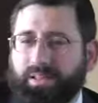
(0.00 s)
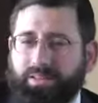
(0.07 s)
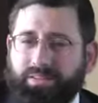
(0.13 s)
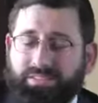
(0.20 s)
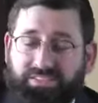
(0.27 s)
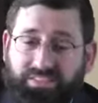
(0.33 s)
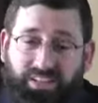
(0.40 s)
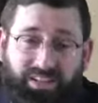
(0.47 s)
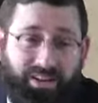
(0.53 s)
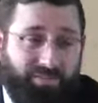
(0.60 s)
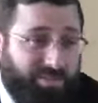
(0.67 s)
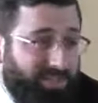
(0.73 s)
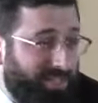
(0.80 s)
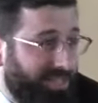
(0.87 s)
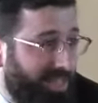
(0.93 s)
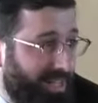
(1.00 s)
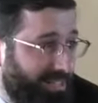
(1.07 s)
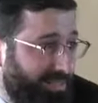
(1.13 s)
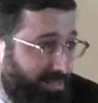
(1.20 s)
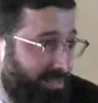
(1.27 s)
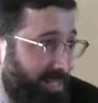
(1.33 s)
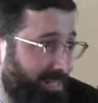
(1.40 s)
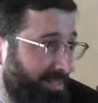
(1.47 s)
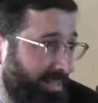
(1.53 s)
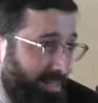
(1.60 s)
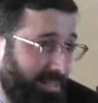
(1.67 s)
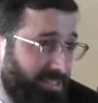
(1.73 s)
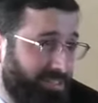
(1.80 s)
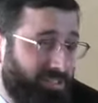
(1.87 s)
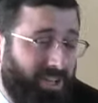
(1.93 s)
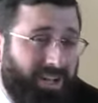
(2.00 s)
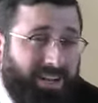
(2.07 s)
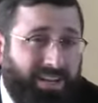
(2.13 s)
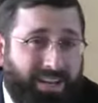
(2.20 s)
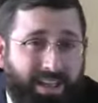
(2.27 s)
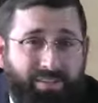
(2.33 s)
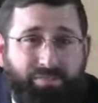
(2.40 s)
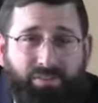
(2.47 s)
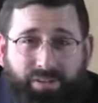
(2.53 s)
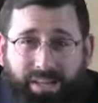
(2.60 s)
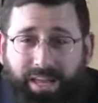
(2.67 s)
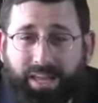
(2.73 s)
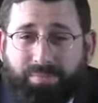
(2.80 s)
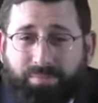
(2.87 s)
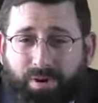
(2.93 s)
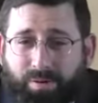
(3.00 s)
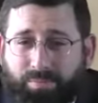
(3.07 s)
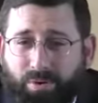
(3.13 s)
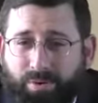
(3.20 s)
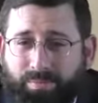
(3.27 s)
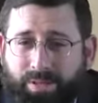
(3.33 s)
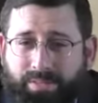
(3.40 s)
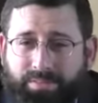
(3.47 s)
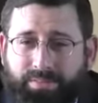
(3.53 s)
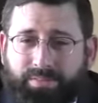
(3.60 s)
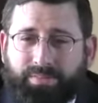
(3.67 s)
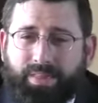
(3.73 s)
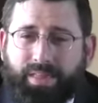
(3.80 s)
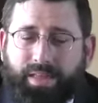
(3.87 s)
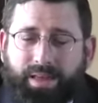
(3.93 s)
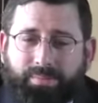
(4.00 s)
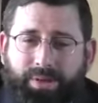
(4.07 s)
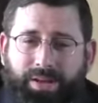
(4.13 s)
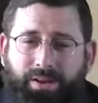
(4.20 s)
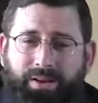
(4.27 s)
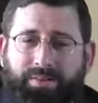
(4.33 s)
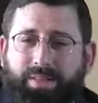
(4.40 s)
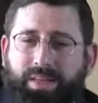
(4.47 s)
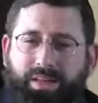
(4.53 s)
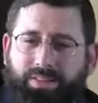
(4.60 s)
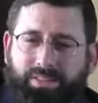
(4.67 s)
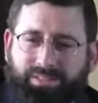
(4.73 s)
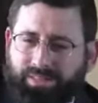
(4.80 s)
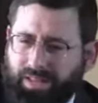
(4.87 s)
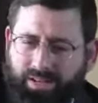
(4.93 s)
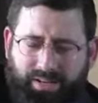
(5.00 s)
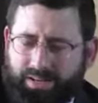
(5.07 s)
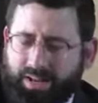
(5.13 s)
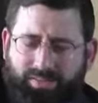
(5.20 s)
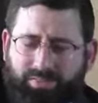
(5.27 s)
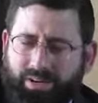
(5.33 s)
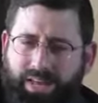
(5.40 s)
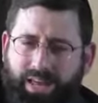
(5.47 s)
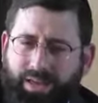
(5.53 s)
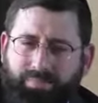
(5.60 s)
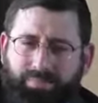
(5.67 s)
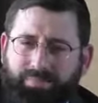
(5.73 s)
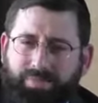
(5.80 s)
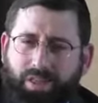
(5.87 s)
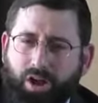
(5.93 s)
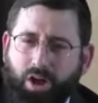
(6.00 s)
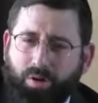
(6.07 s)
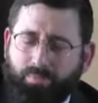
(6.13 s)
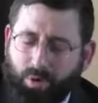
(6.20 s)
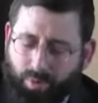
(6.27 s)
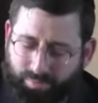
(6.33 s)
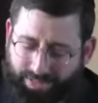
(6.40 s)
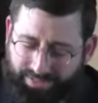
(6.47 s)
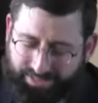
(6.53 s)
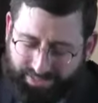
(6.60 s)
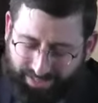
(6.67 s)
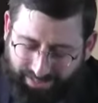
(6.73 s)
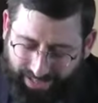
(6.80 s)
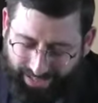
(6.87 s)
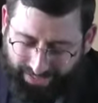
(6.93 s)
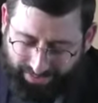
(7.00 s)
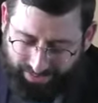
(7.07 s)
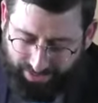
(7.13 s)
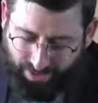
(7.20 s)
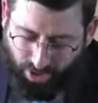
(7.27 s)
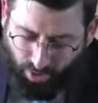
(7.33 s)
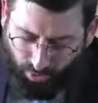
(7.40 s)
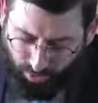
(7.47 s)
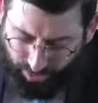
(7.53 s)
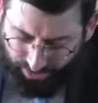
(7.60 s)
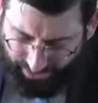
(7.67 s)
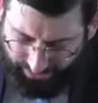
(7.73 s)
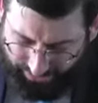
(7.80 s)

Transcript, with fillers: The sun never did that. It's amazing. The sun never came a moment. Yeah, Mayor? The sun never came a moment late. Or let's